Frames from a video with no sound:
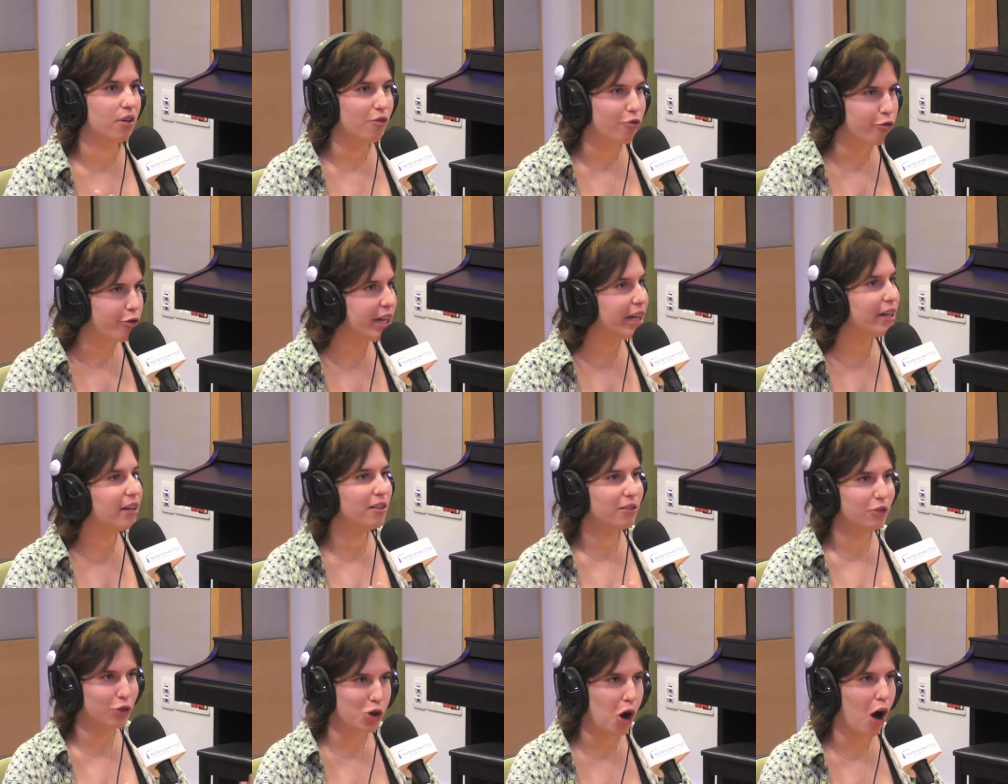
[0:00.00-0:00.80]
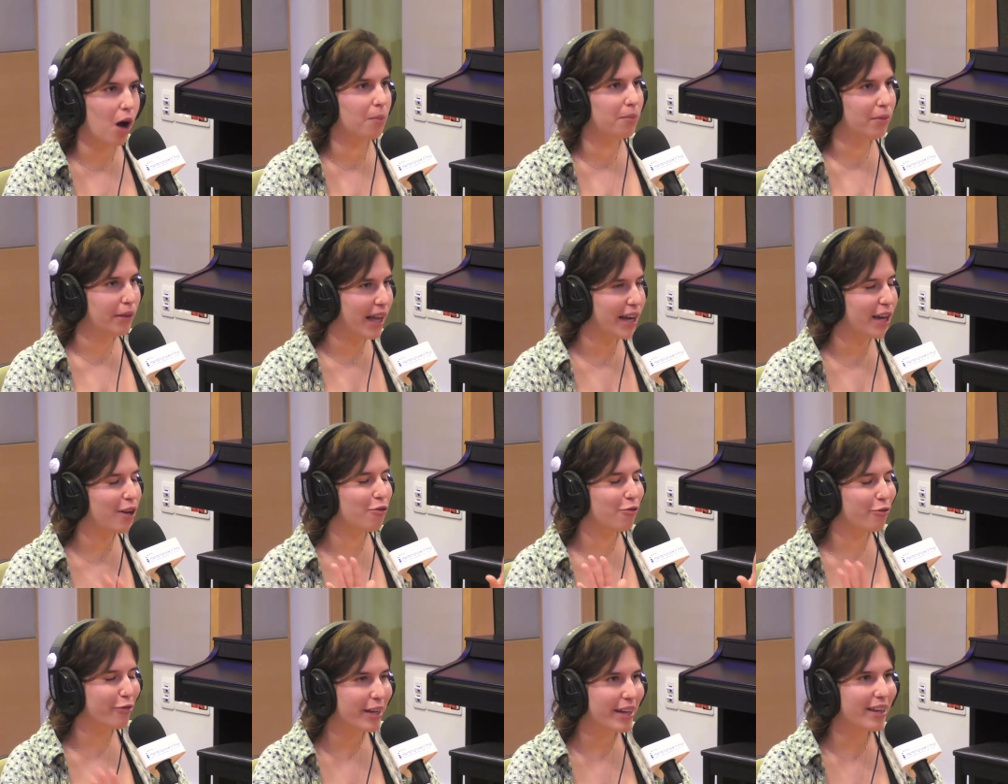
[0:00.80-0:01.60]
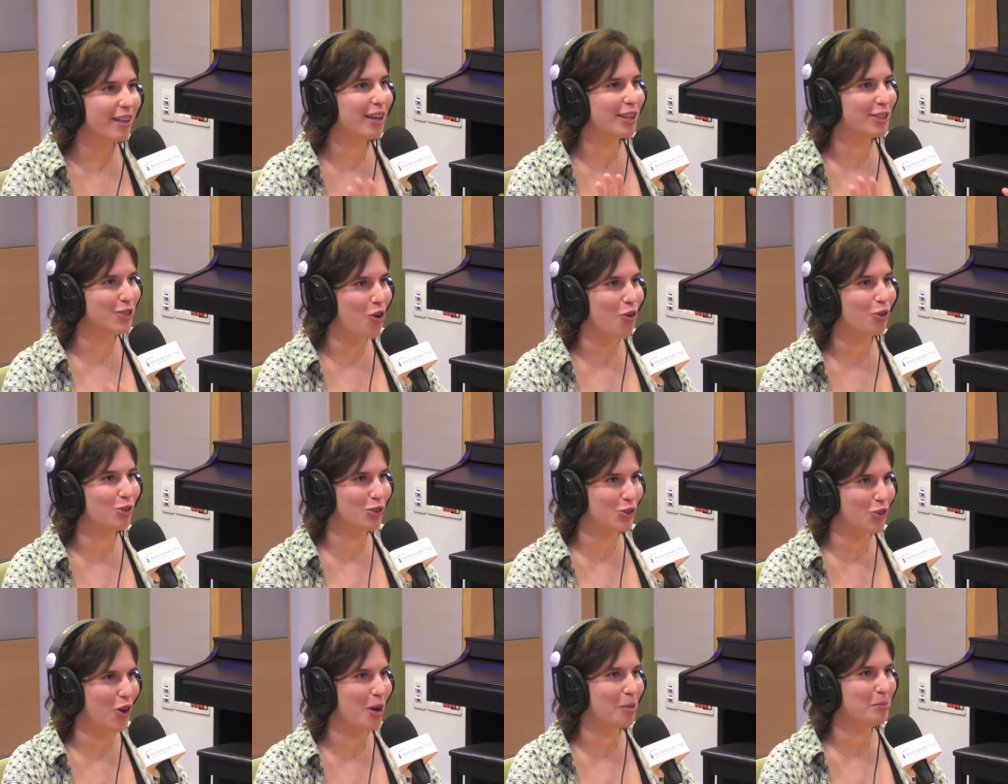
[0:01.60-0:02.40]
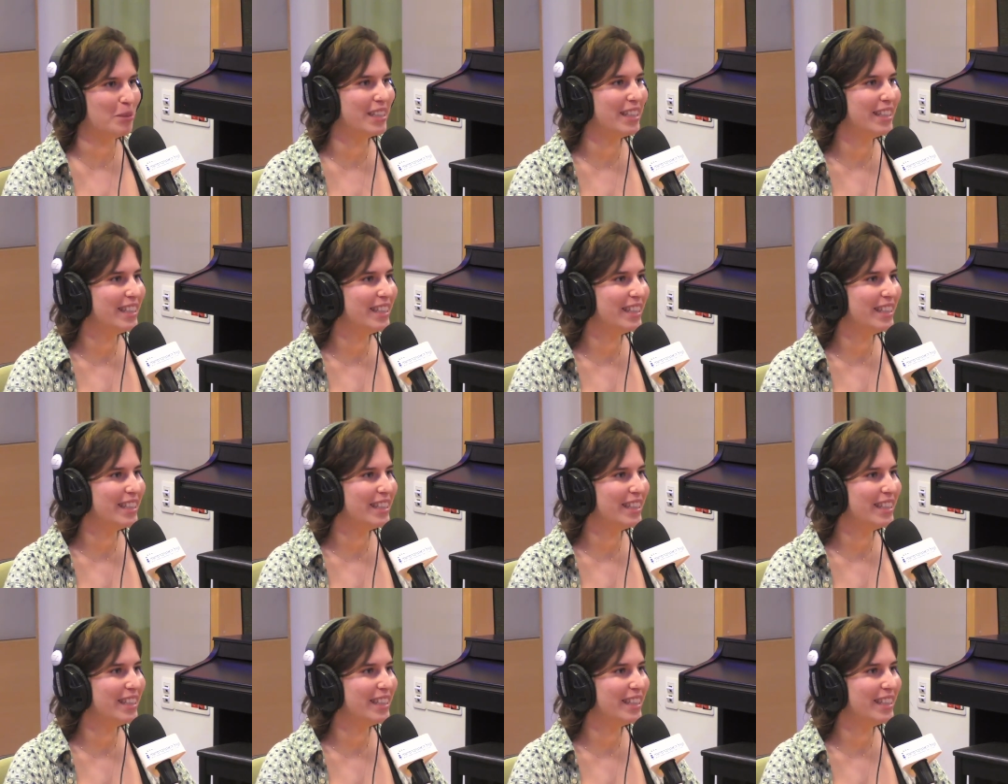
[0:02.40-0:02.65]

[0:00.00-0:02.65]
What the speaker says: real job, like a real adult job.